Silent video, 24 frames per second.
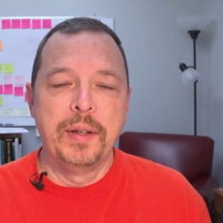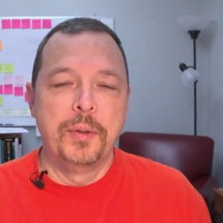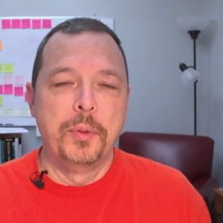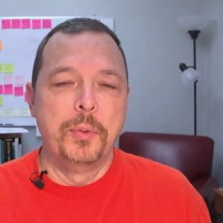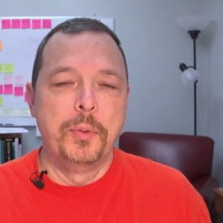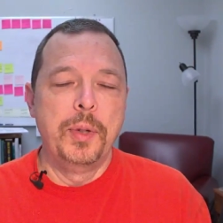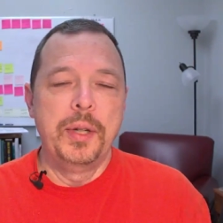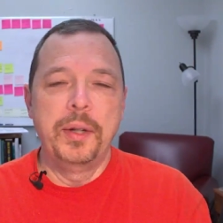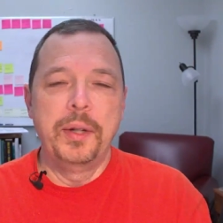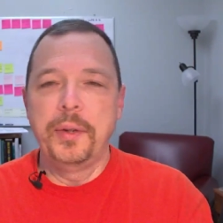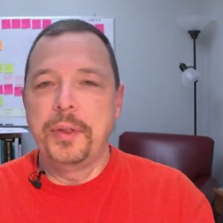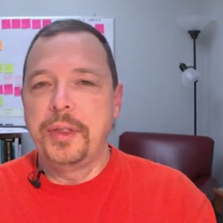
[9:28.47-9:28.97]

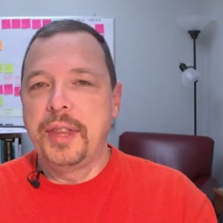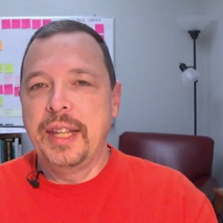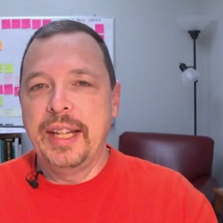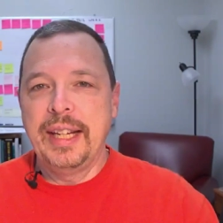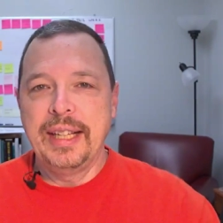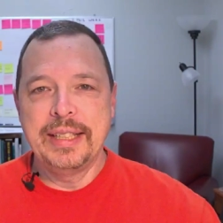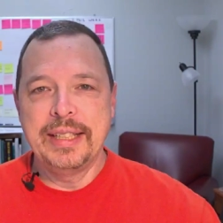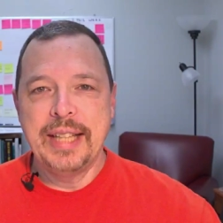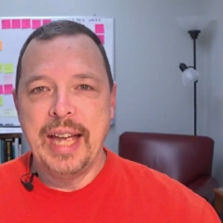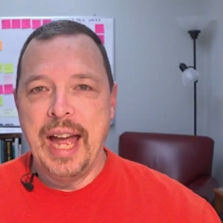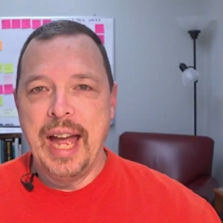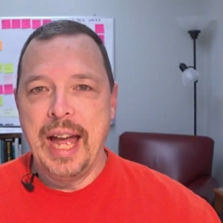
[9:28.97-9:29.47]
Will
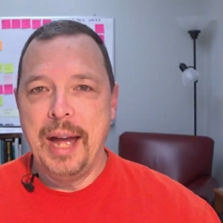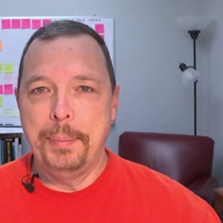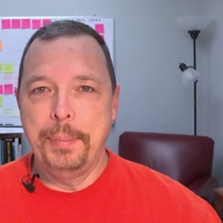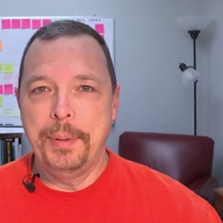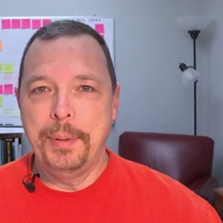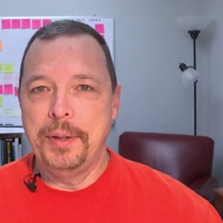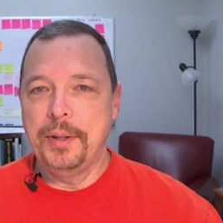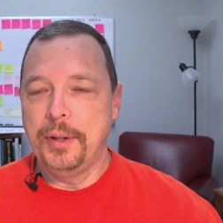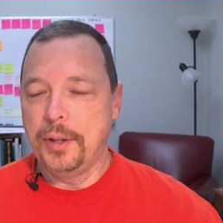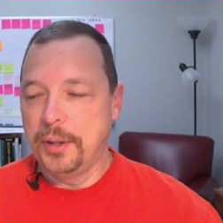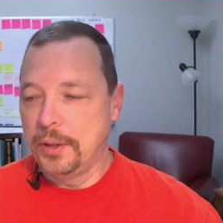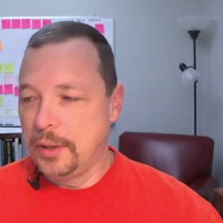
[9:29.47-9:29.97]
things
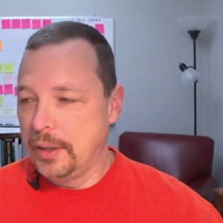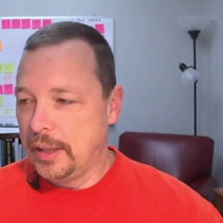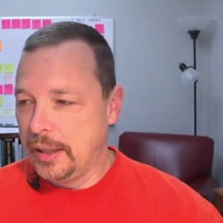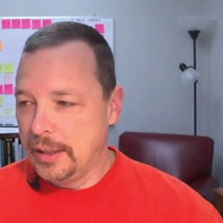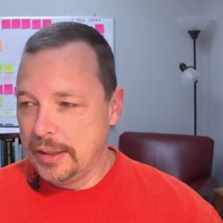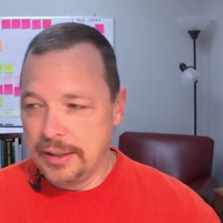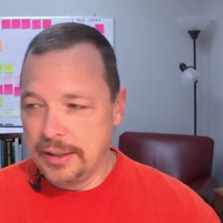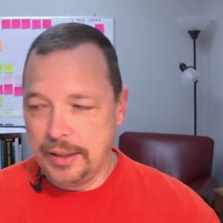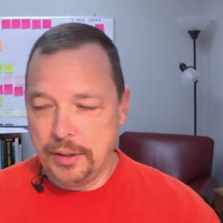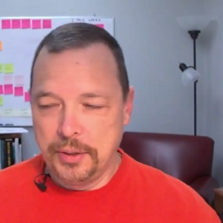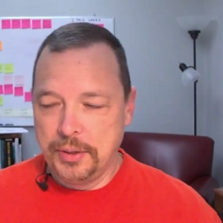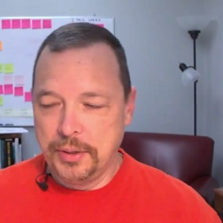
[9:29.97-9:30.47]
happen? Or
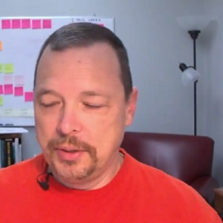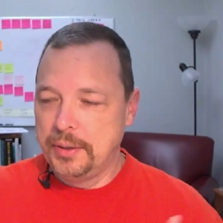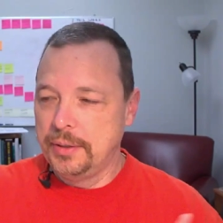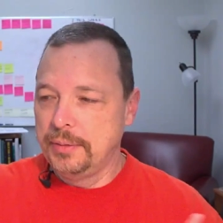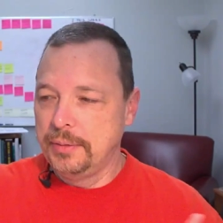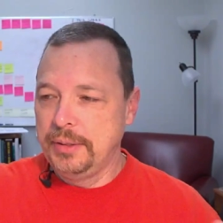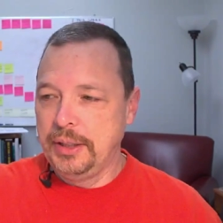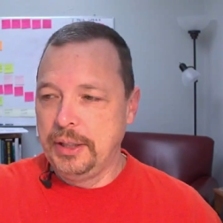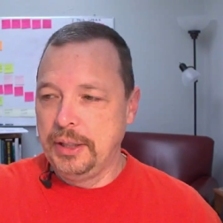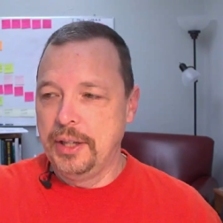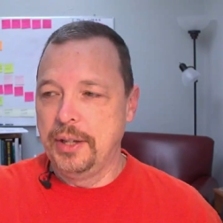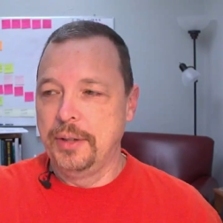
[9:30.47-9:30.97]

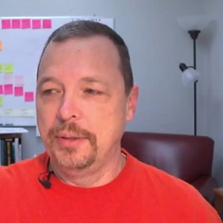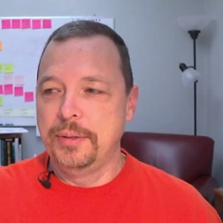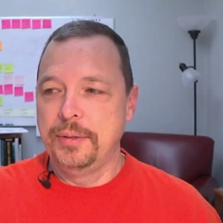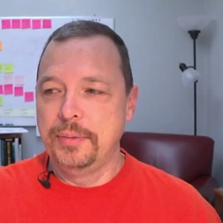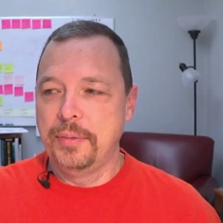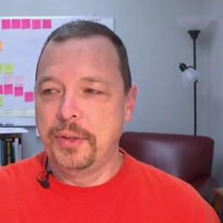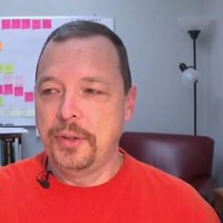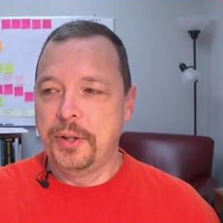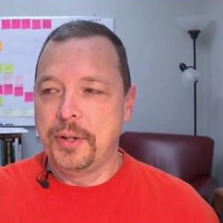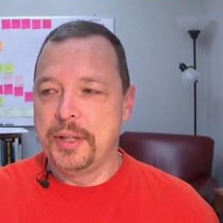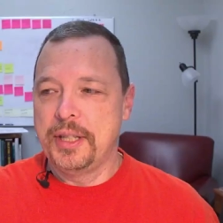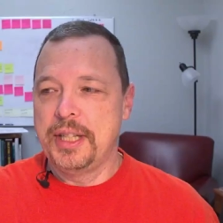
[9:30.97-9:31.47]
on, you know,
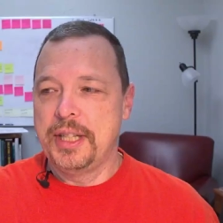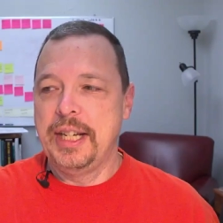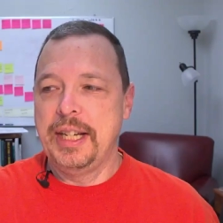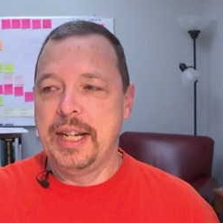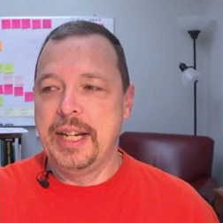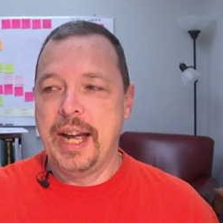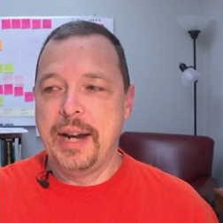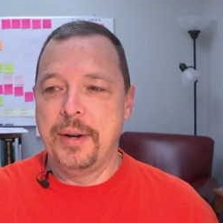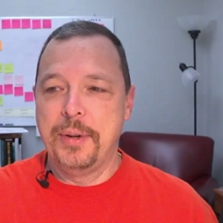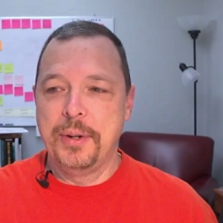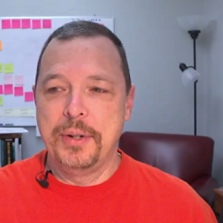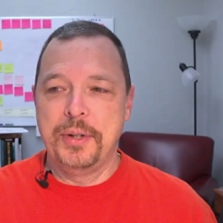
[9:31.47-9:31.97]

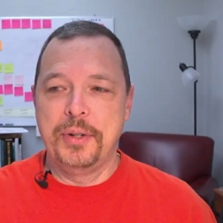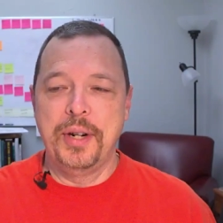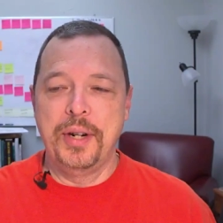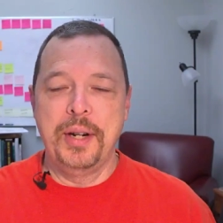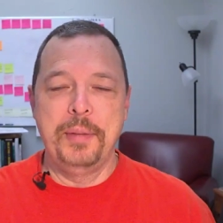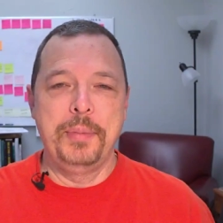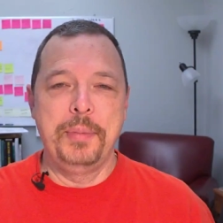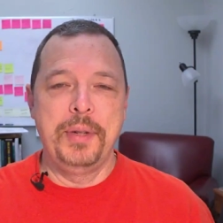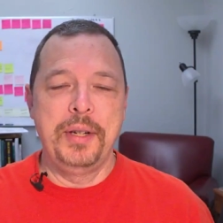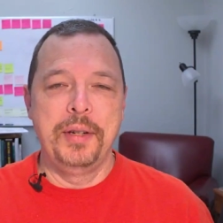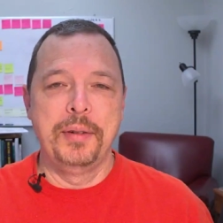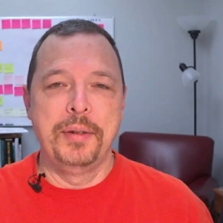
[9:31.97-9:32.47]
13 hour
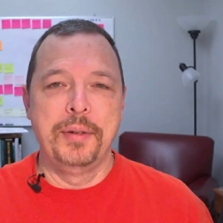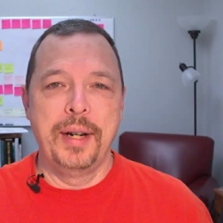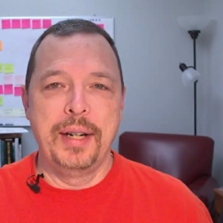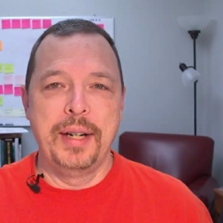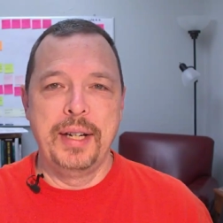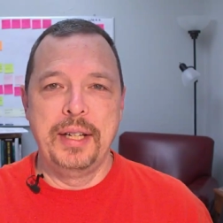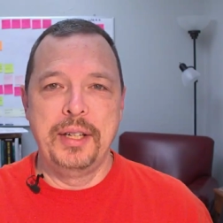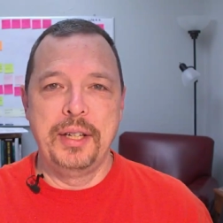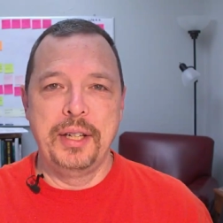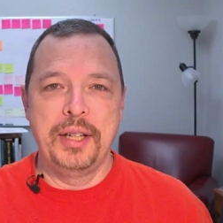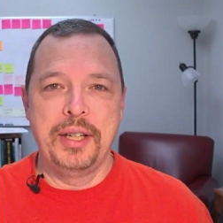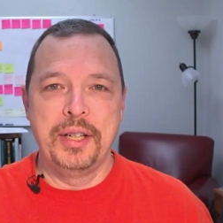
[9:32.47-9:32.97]
trip, do you
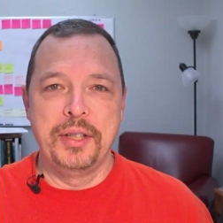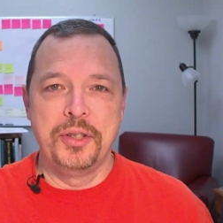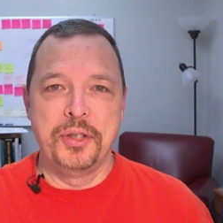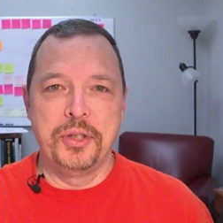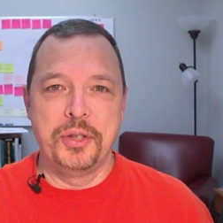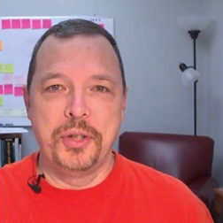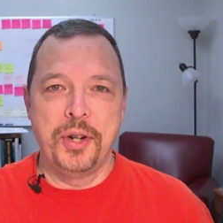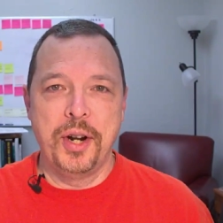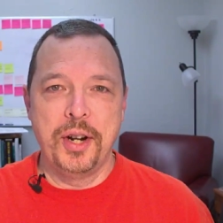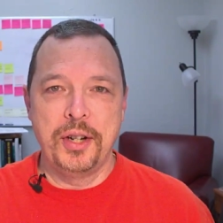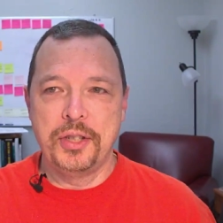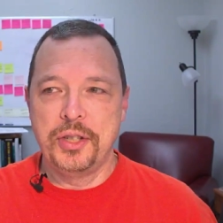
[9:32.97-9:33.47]
run into
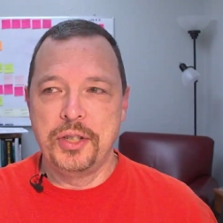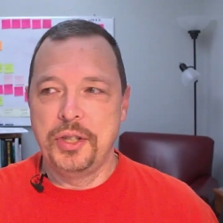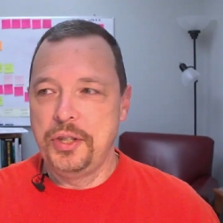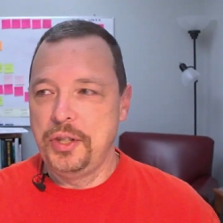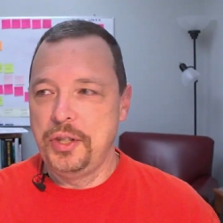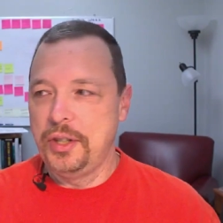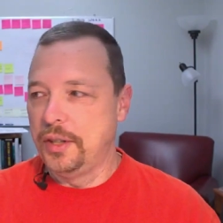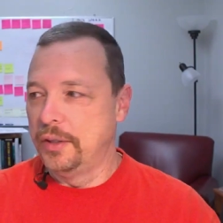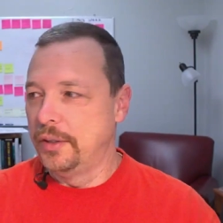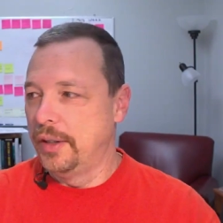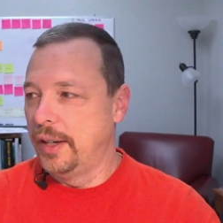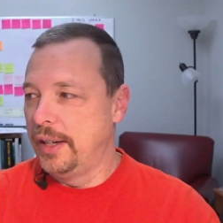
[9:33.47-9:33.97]
construction?
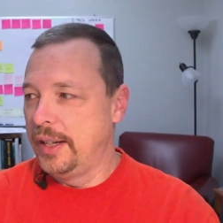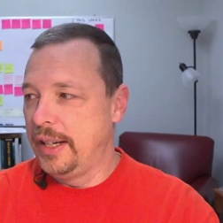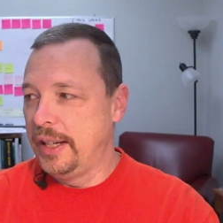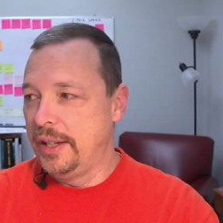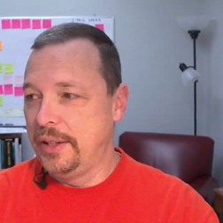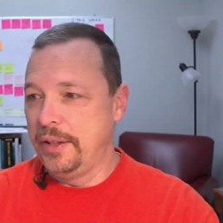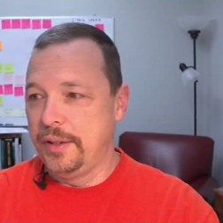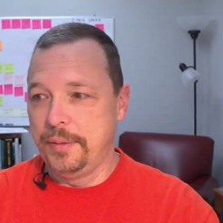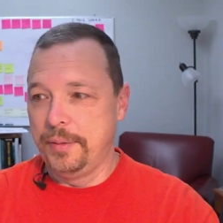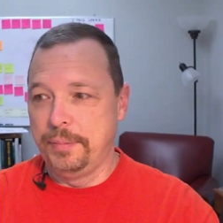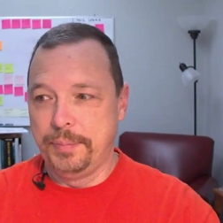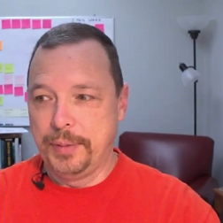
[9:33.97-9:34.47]
Do you run
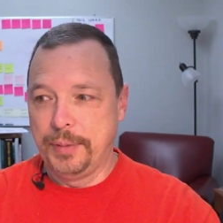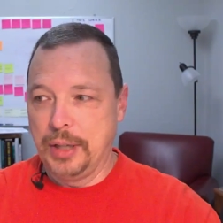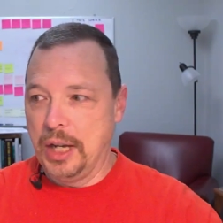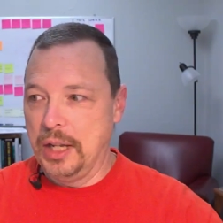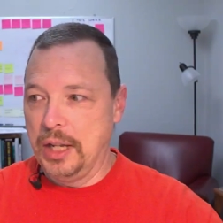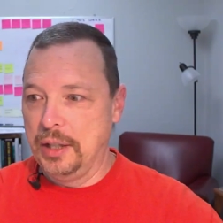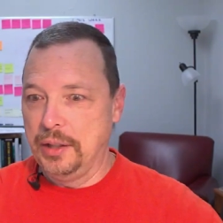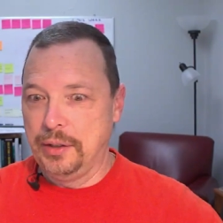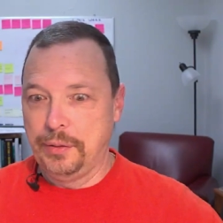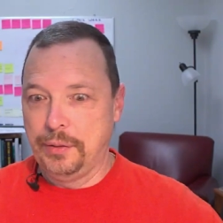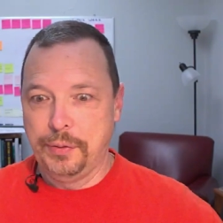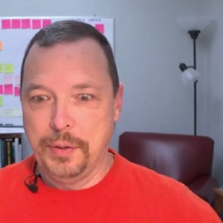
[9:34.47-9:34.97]
into
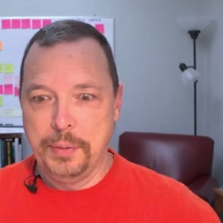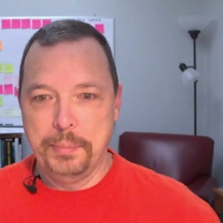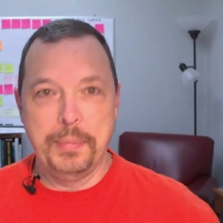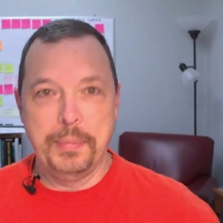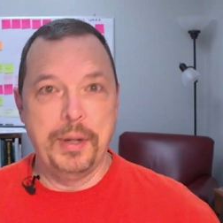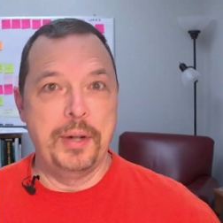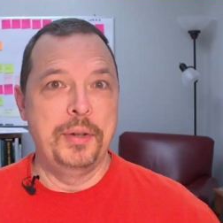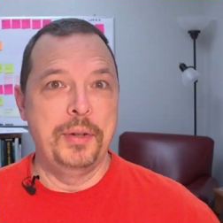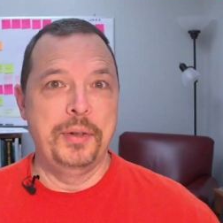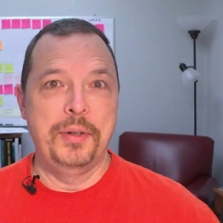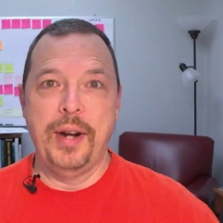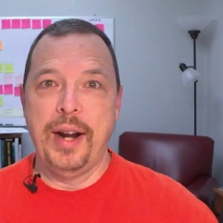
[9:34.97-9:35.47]
college
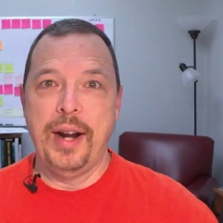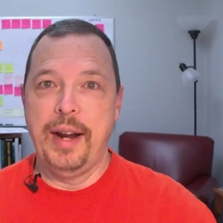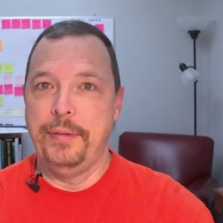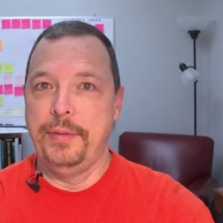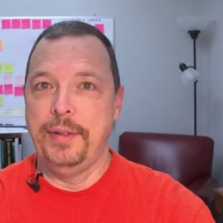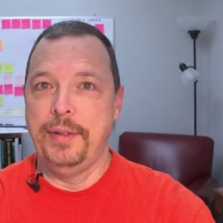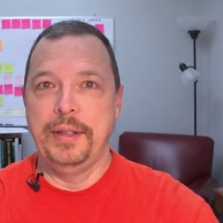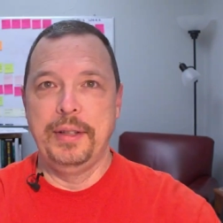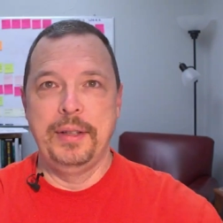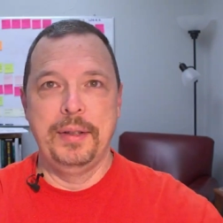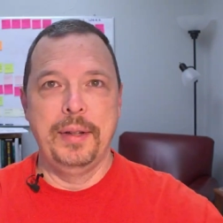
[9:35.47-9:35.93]
football traffic?